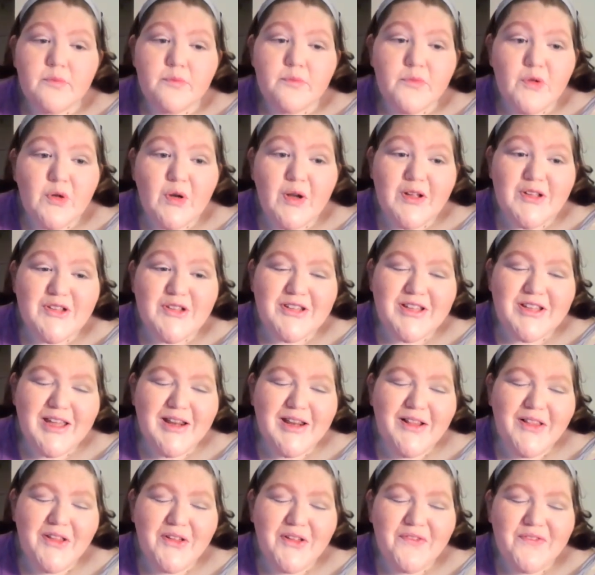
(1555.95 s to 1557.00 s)
Sorry, just
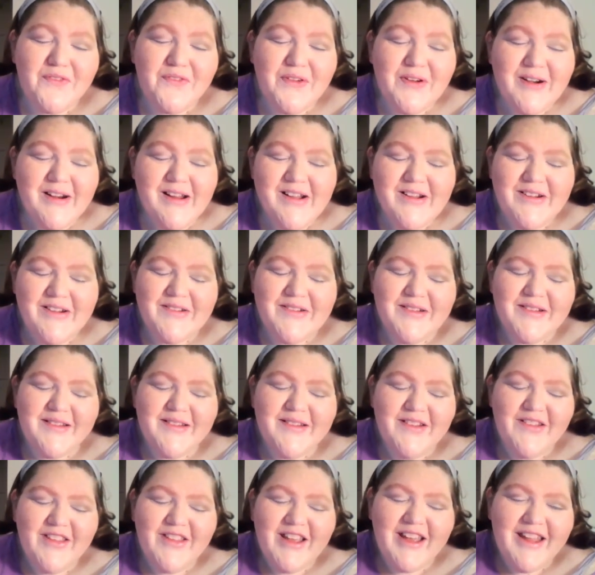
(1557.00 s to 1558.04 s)
getting a little vertigo.
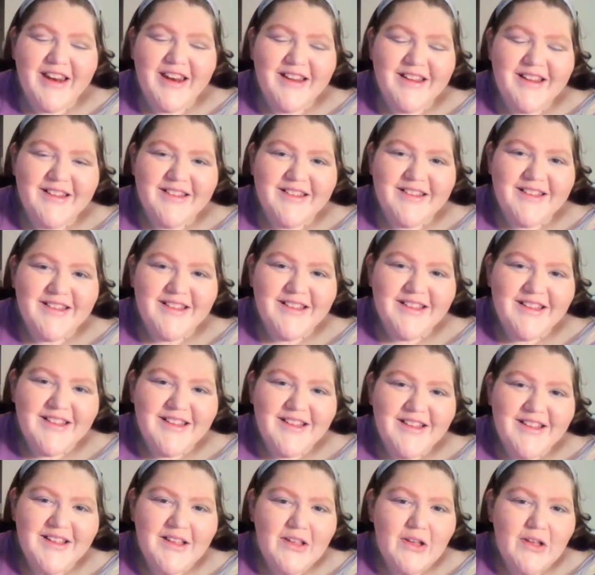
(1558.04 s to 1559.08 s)
Hold on.
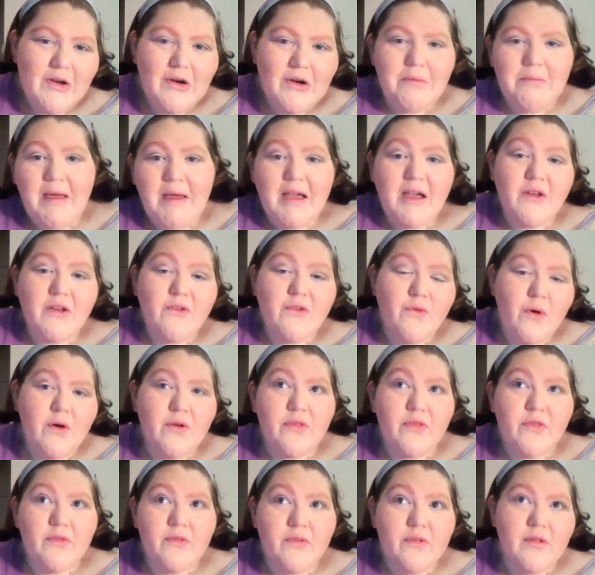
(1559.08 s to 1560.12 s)
Going back and
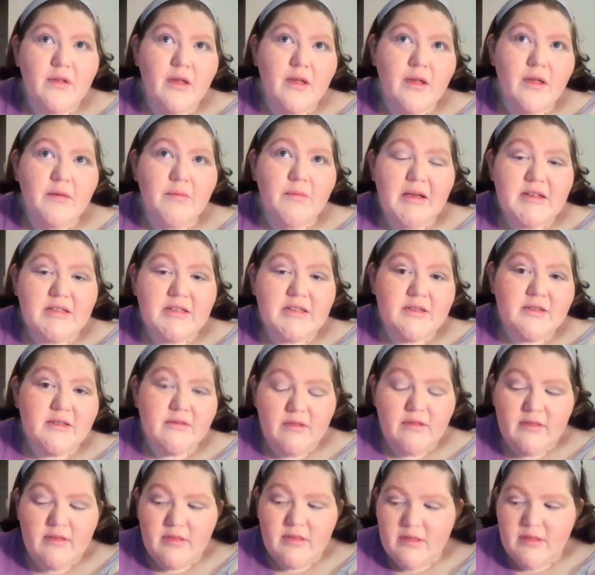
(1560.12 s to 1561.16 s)
forth makes
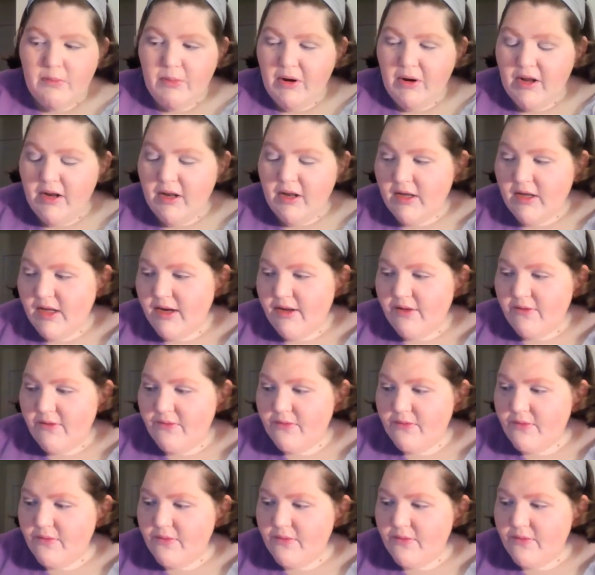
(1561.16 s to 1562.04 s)
the brain kind of...